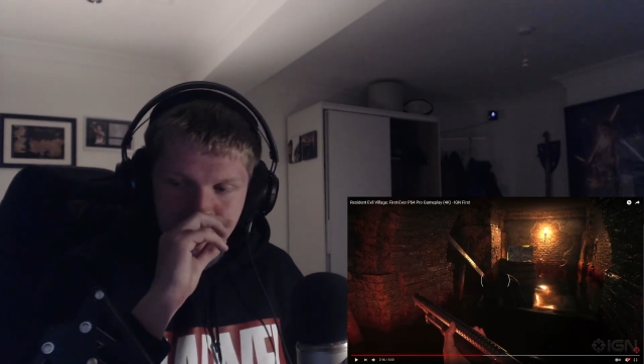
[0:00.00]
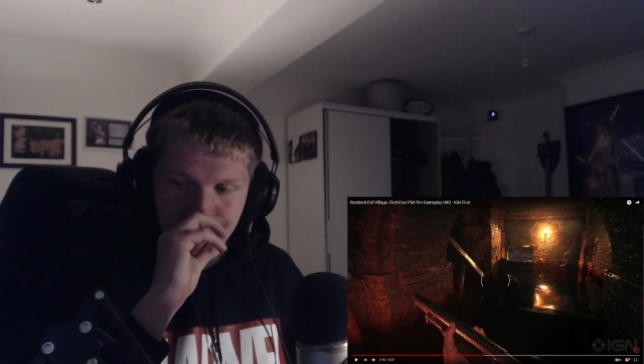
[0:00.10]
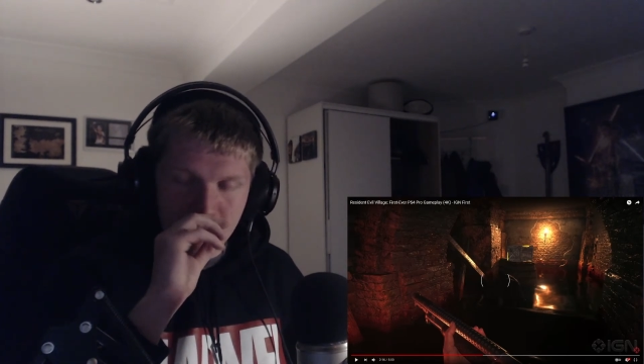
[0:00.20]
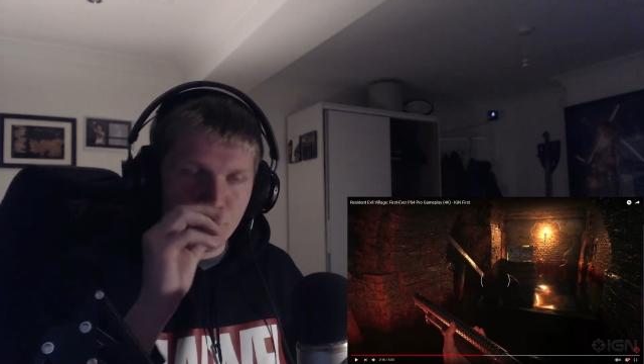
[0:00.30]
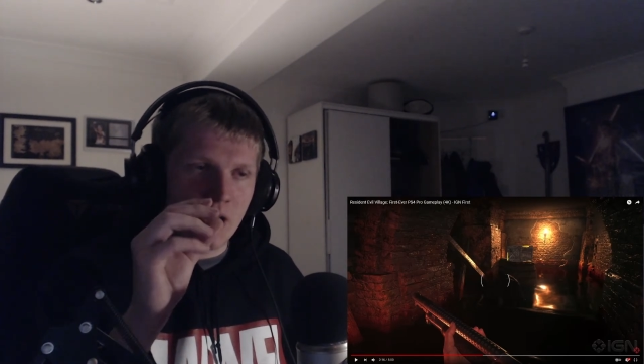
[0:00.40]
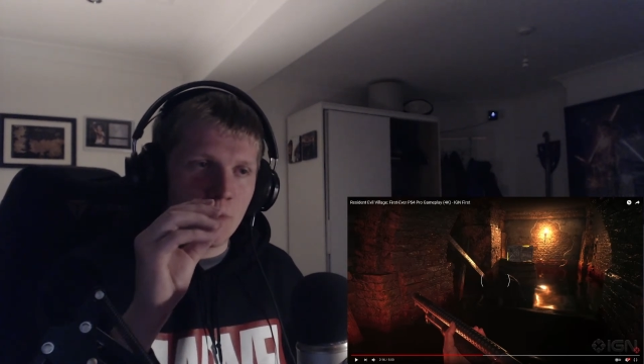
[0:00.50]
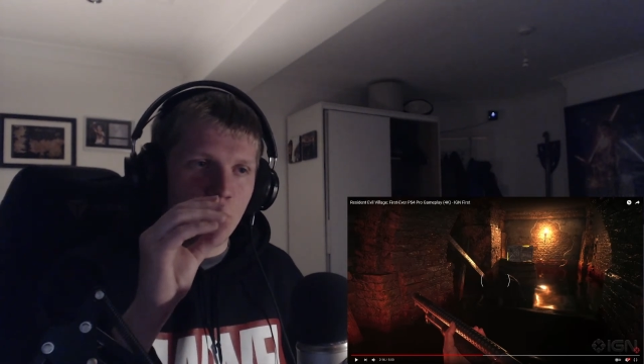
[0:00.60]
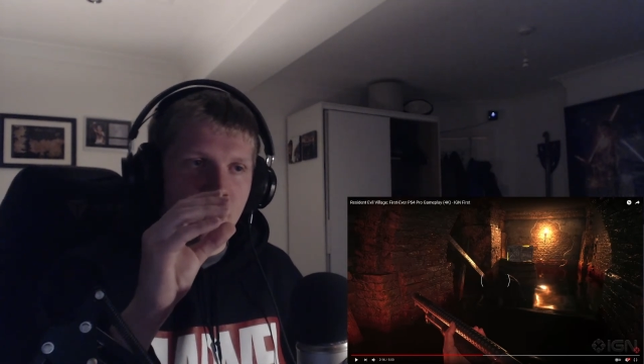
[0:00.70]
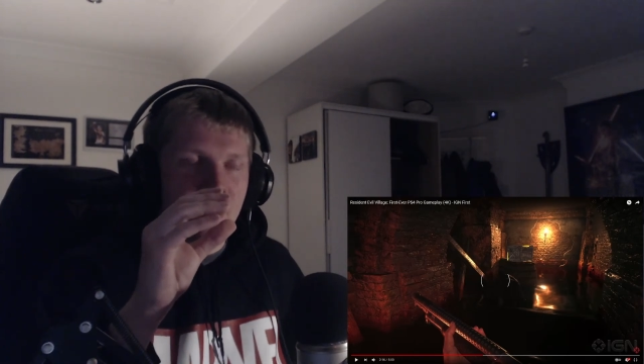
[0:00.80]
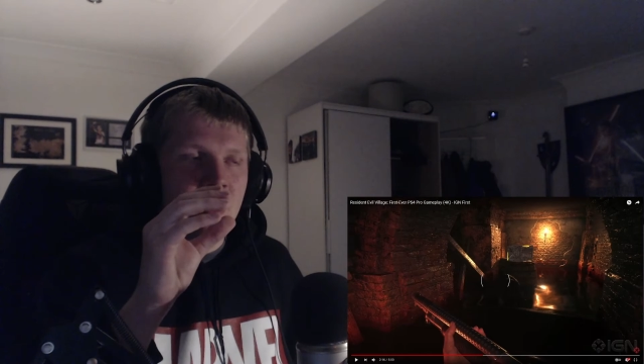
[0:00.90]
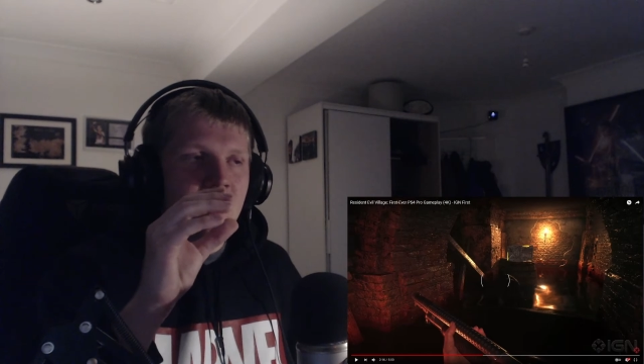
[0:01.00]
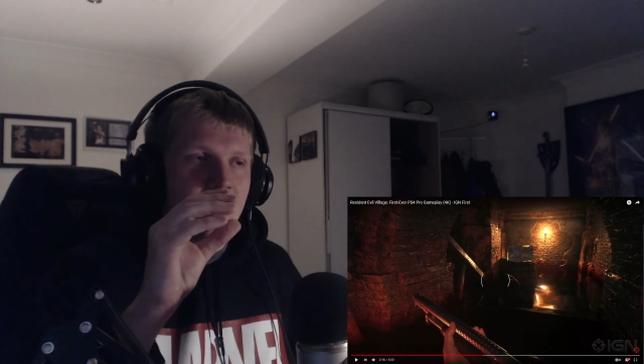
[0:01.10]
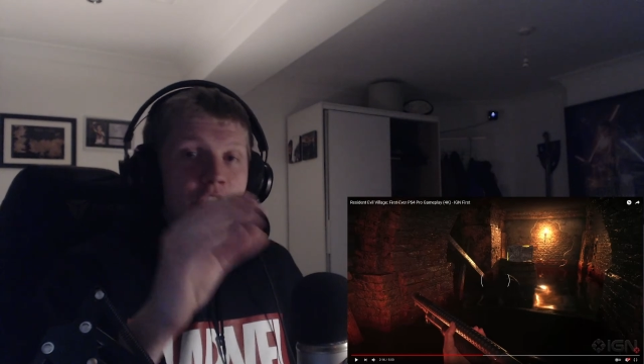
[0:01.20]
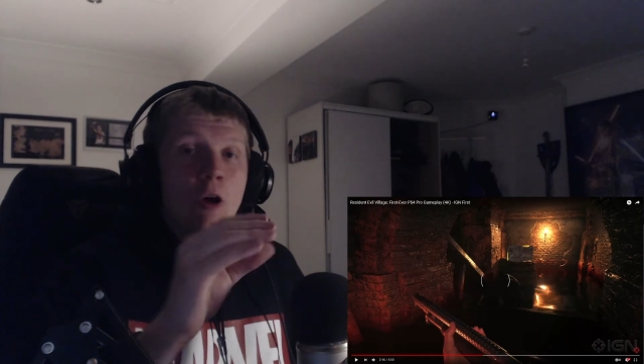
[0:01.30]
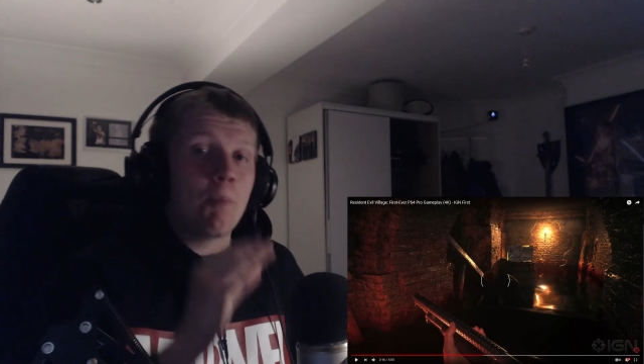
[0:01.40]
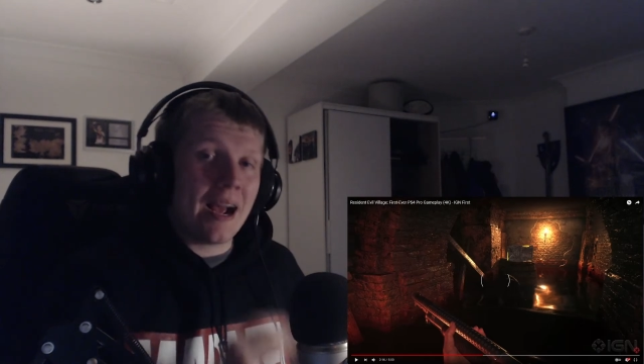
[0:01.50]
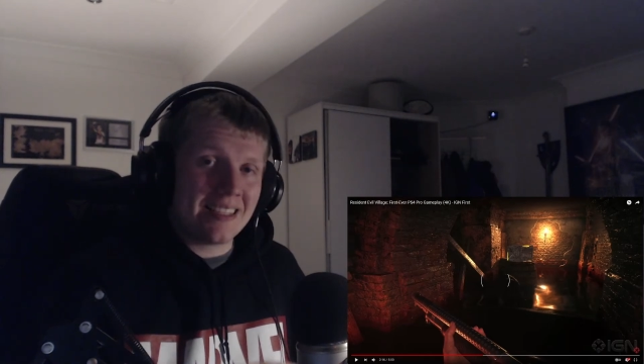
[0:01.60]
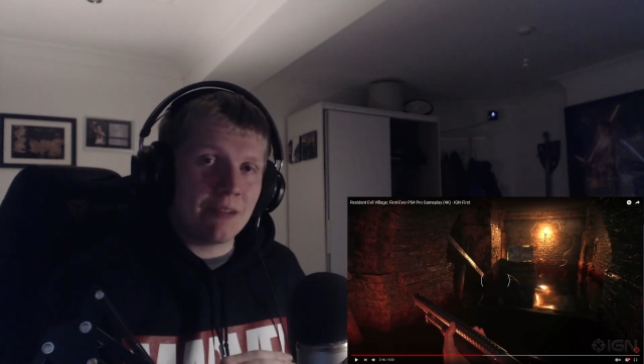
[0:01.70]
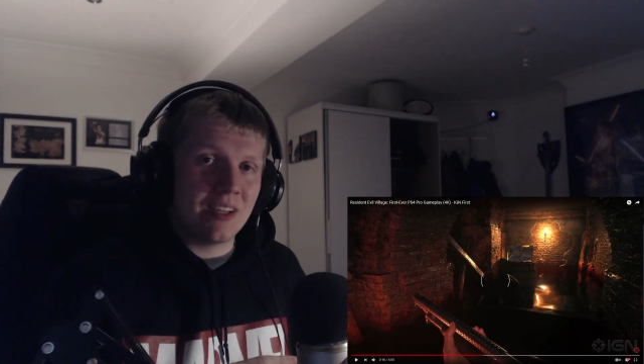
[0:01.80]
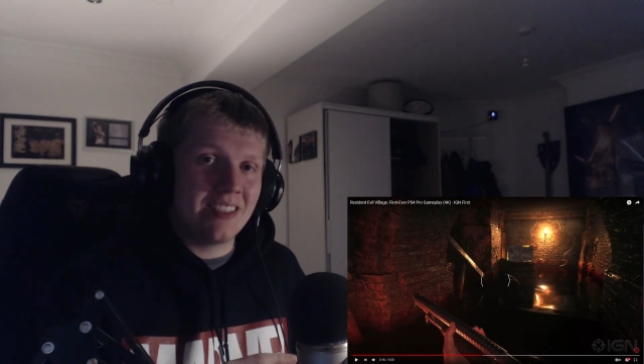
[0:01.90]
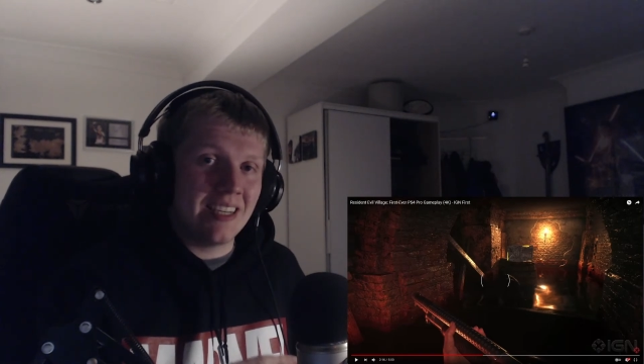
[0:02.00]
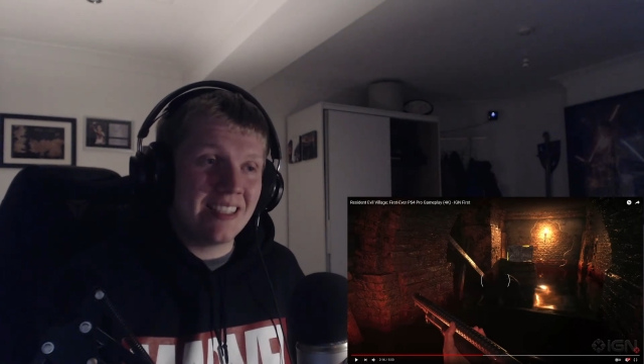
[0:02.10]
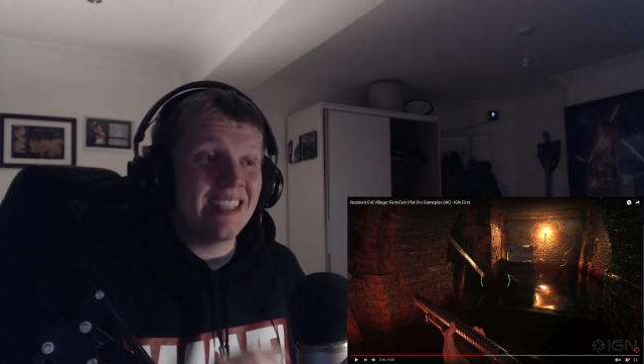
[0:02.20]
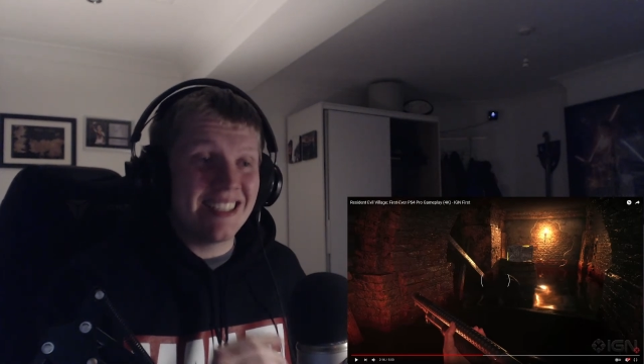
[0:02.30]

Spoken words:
frame rate and you go back down to 60